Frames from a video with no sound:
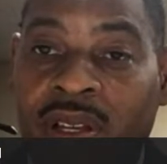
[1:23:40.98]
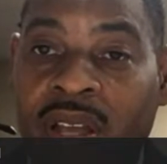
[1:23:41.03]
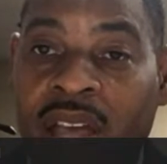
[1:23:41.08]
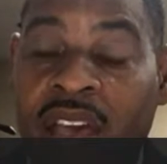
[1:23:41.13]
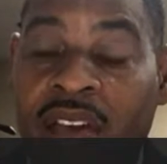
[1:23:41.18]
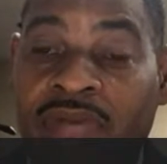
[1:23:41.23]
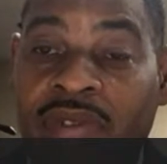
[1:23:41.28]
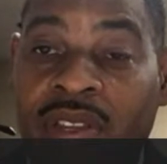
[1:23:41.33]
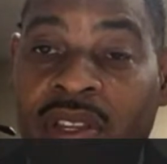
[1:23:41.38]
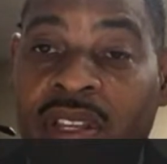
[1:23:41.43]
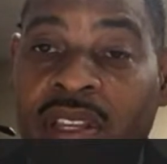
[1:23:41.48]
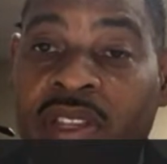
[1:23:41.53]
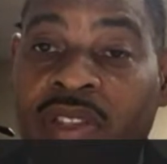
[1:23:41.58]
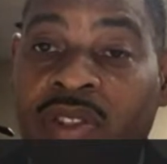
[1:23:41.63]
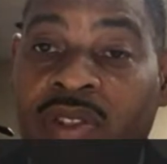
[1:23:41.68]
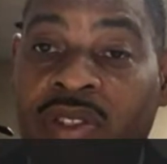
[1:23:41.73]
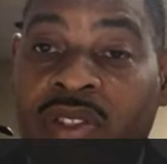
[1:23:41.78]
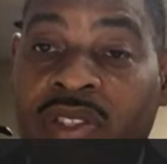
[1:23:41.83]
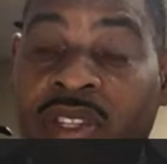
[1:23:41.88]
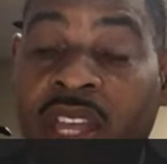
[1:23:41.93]
After
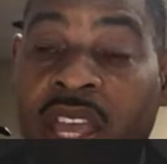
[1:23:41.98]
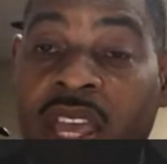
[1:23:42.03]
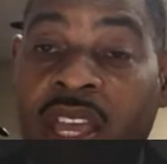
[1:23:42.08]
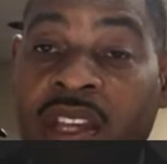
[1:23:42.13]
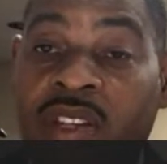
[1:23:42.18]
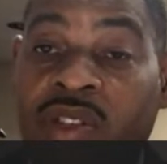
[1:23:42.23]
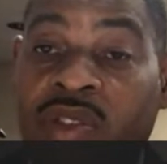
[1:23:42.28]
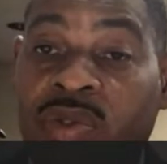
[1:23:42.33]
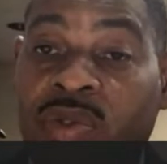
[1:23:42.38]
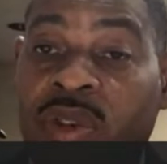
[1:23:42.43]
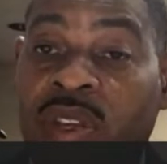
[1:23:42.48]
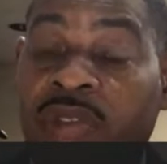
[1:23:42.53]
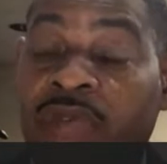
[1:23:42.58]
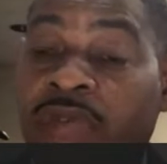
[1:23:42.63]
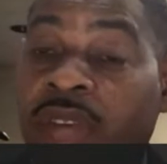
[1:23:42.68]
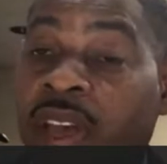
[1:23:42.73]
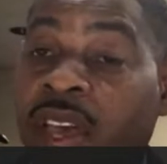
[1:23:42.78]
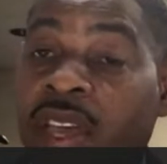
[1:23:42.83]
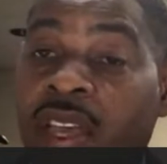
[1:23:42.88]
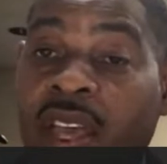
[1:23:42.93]
these
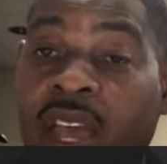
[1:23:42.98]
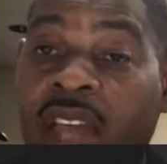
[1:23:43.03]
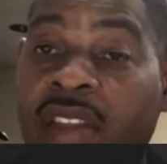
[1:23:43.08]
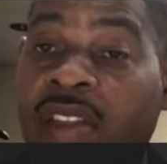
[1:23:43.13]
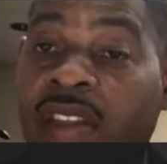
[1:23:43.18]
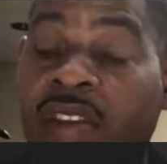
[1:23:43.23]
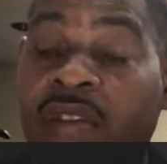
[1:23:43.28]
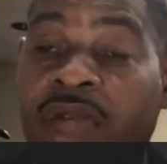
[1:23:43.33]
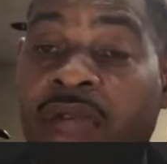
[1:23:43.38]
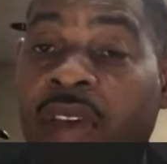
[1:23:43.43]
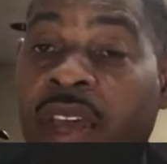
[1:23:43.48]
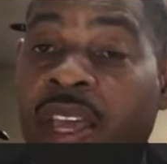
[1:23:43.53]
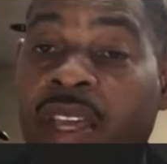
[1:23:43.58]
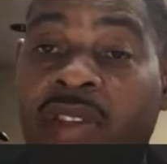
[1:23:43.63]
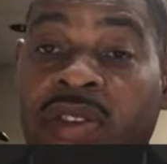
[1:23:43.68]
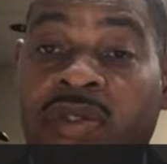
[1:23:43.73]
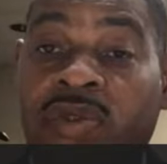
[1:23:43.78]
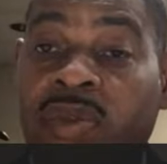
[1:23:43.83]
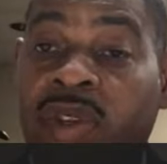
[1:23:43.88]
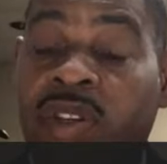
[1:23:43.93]
after the
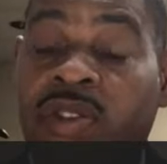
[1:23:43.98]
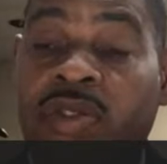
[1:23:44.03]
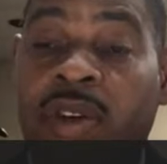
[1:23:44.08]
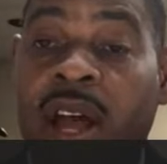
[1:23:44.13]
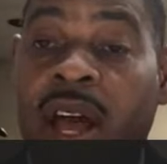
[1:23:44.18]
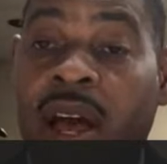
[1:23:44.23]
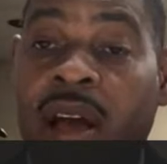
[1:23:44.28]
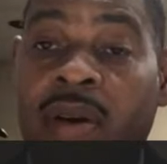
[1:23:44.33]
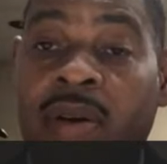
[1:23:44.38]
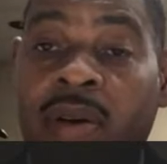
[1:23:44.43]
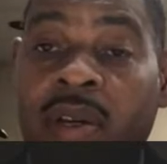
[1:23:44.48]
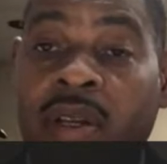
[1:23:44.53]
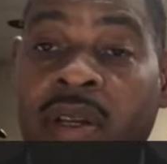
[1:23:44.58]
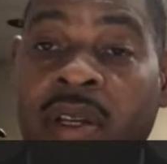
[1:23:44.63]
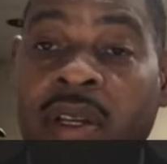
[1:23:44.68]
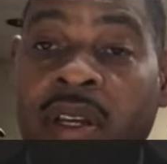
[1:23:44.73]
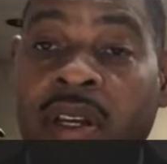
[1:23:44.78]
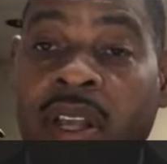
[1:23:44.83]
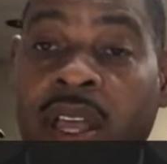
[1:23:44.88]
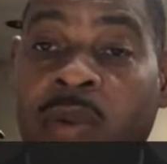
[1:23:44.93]
phase 3 trial,
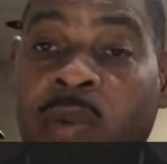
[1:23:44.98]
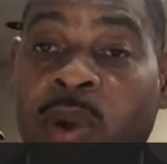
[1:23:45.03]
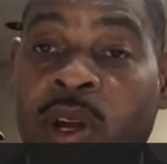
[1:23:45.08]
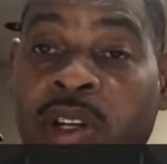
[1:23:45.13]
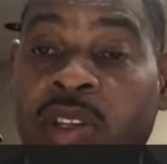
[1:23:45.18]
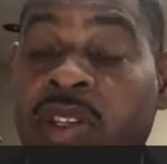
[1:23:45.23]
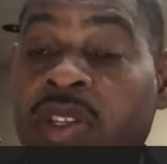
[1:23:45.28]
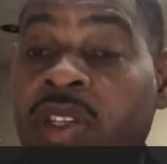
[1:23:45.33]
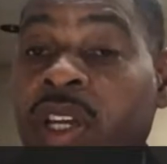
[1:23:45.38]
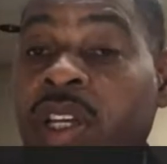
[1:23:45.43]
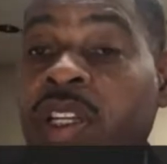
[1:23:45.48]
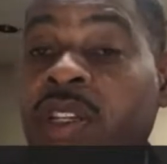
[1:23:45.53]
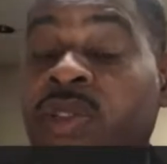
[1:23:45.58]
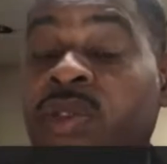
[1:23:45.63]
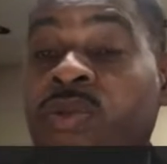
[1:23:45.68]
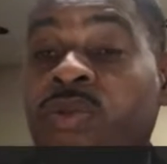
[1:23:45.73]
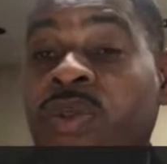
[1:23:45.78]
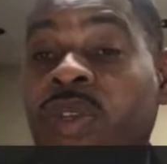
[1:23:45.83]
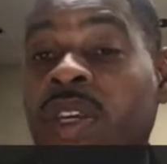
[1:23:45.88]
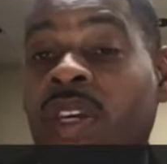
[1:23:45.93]
they want to study
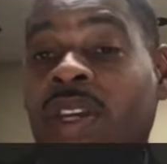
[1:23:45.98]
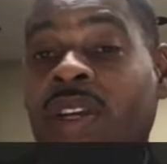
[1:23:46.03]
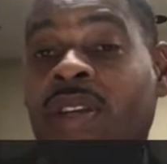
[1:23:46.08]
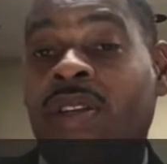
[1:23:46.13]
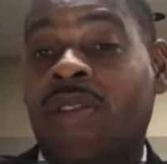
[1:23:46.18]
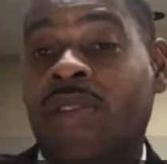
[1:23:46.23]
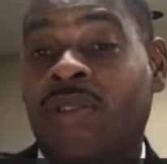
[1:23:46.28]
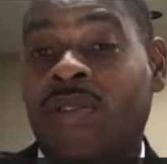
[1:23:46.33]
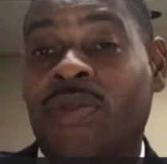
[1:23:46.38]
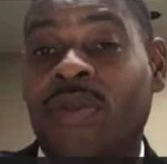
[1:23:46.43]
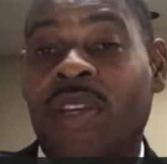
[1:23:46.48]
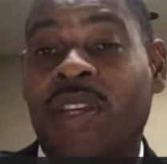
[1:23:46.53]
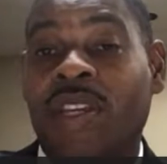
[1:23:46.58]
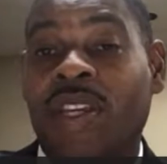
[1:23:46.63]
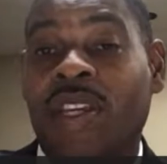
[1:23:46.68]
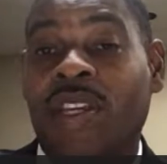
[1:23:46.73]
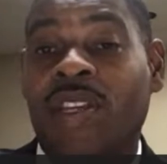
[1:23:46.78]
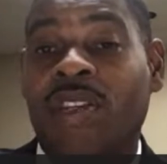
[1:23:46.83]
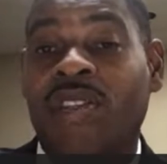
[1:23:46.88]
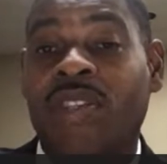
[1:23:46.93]
2 years to really
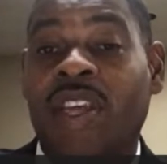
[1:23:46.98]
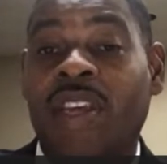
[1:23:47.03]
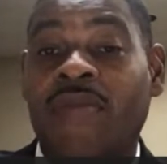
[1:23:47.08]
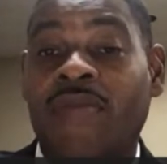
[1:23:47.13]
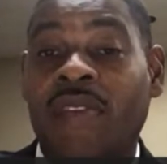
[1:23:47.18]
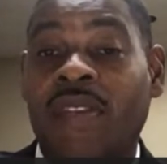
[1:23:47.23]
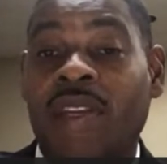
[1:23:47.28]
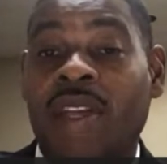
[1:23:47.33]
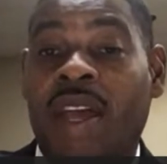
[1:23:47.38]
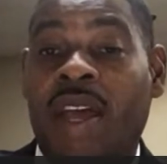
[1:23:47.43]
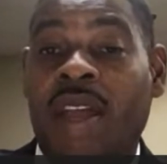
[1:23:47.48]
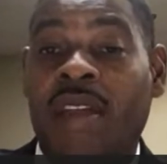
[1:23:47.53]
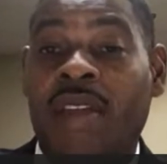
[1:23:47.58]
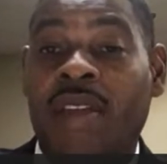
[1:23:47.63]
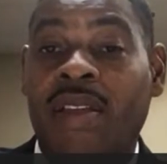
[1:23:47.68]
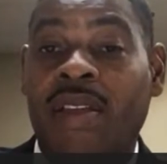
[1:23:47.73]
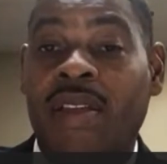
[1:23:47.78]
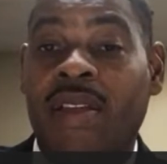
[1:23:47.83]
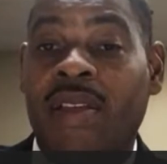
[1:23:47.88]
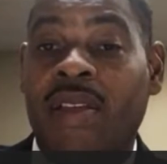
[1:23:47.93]
get the safety data,
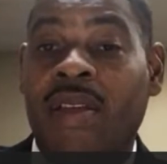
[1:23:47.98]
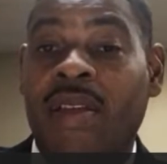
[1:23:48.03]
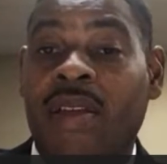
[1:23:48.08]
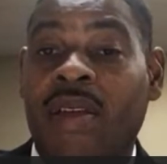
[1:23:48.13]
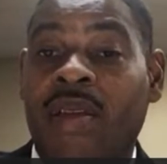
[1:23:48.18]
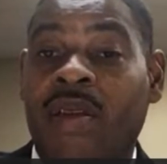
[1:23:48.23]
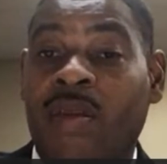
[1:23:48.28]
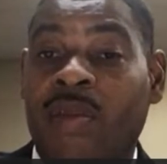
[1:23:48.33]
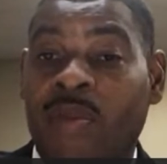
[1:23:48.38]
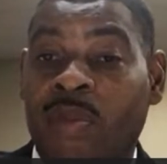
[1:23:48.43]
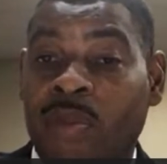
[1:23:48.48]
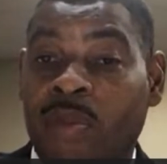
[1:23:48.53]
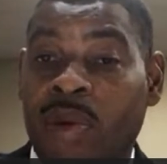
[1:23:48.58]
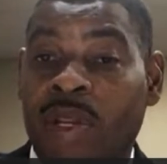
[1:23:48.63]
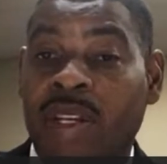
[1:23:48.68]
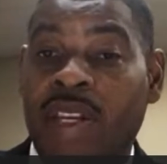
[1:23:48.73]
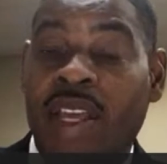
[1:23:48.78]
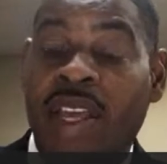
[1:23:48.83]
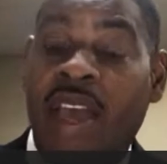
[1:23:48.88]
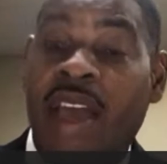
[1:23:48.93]

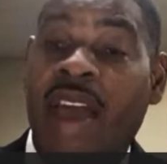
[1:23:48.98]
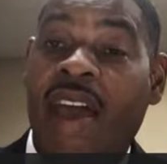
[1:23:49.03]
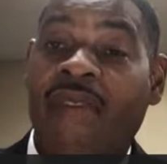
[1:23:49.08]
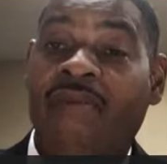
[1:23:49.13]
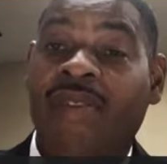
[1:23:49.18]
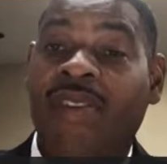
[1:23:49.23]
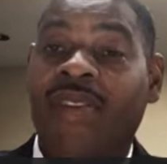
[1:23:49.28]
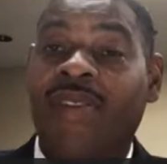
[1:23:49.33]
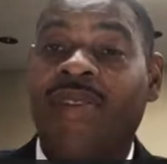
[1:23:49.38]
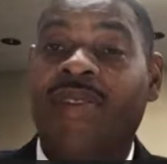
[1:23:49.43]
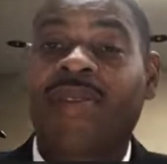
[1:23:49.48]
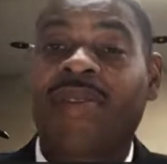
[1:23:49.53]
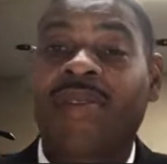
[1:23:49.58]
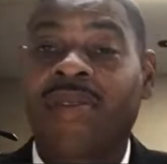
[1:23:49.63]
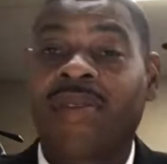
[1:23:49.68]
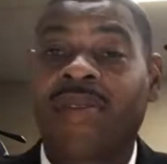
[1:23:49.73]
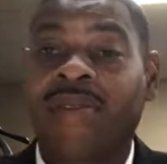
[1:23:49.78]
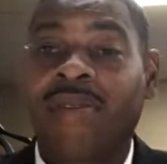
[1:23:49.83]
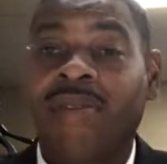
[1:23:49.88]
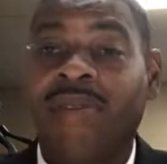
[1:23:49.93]
but they haven't,
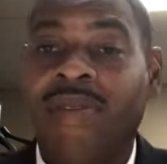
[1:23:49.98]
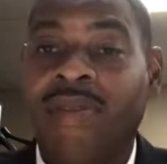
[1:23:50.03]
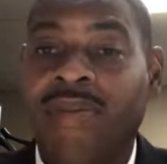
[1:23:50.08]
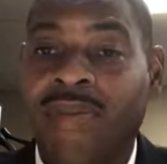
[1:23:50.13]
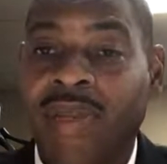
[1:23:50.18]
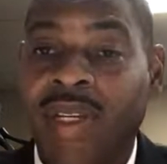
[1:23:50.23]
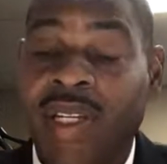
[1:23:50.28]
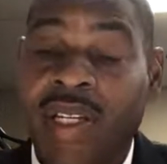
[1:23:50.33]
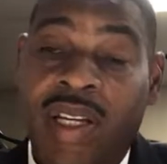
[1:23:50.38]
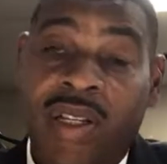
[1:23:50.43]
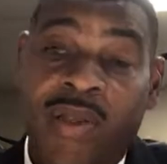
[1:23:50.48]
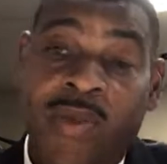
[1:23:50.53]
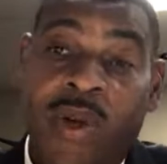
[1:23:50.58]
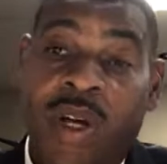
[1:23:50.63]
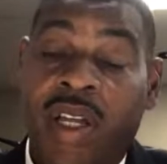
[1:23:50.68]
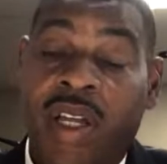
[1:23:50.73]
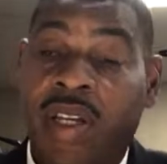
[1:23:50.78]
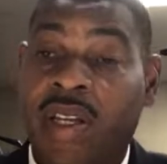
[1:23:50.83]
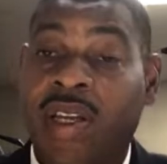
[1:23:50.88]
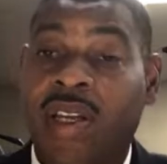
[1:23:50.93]
because
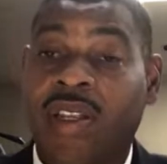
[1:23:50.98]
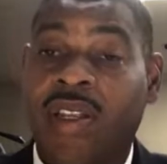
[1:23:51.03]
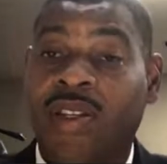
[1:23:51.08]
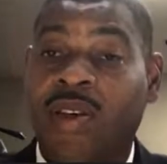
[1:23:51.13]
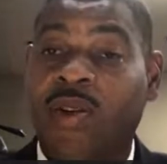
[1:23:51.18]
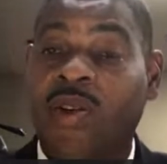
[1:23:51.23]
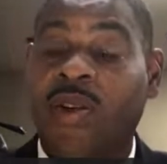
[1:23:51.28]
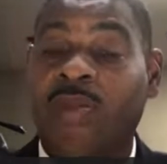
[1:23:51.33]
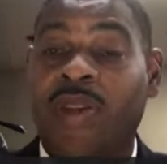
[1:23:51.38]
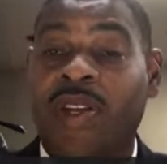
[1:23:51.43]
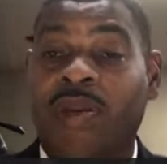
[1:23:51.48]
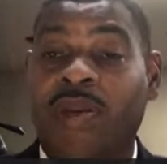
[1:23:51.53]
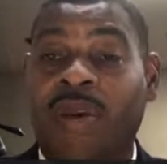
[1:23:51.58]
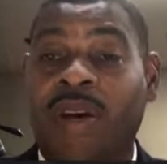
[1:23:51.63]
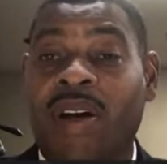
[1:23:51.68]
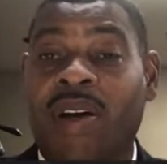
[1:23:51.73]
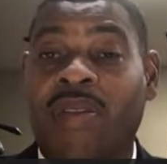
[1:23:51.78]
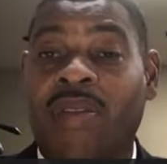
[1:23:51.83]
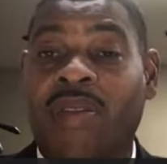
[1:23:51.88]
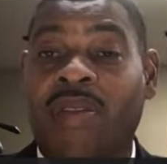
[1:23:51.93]
what? It's only been a
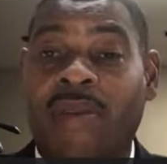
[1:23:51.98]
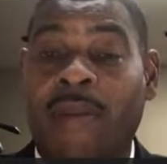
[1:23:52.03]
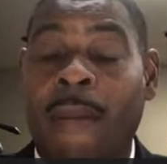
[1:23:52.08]
month.